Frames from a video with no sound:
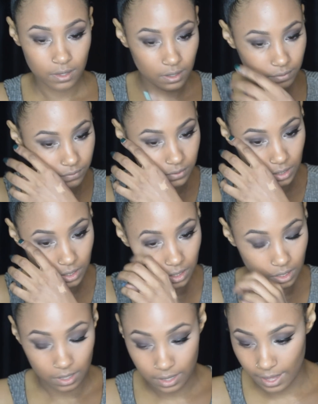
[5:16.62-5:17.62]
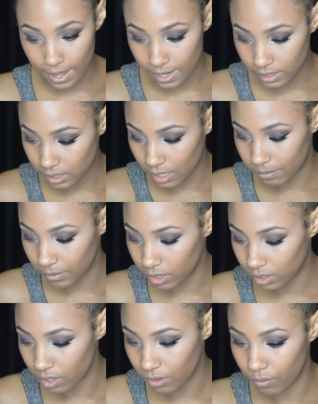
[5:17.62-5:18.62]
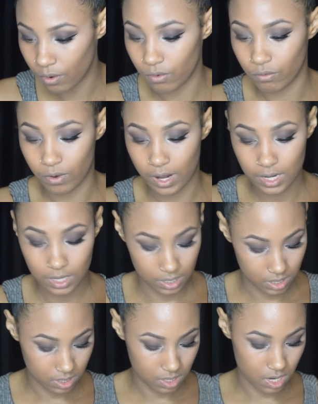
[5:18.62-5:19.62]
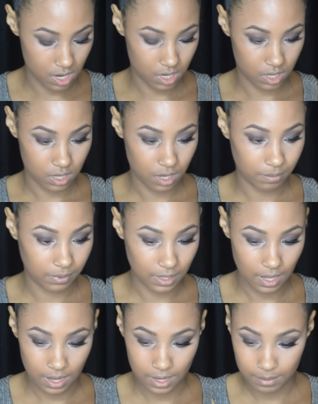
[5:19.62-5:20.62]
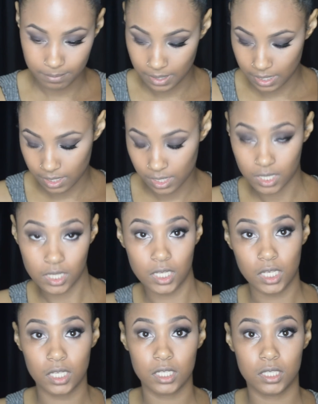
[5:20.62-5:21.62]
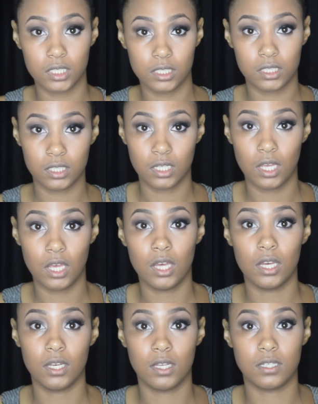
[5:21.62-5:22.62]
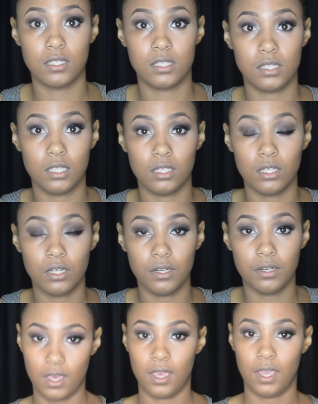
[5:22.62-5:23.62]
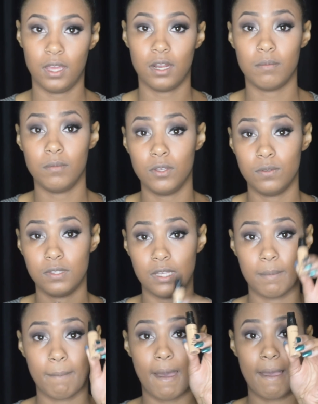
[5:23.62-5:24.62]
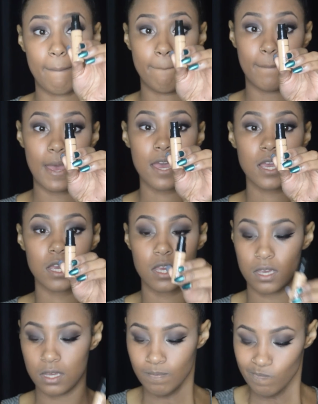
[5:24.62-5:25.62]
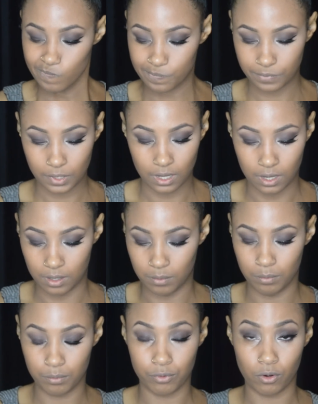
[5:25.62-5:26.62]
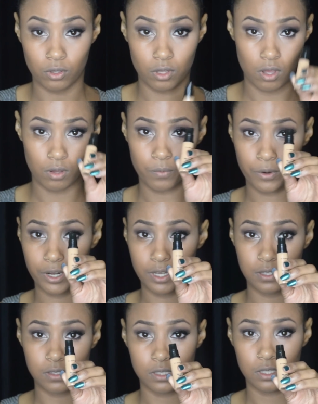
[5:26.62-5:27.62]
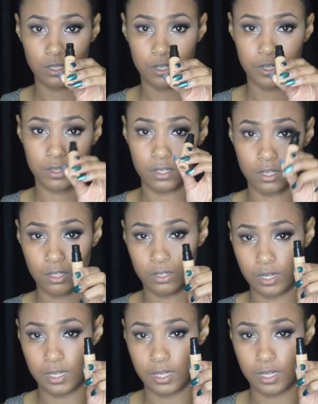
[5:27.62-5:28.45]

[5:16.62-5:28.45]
that I've done that, I'm gonna go right in and apply my concealer. And I'm using my MAC Pro Longwear Concealer in the color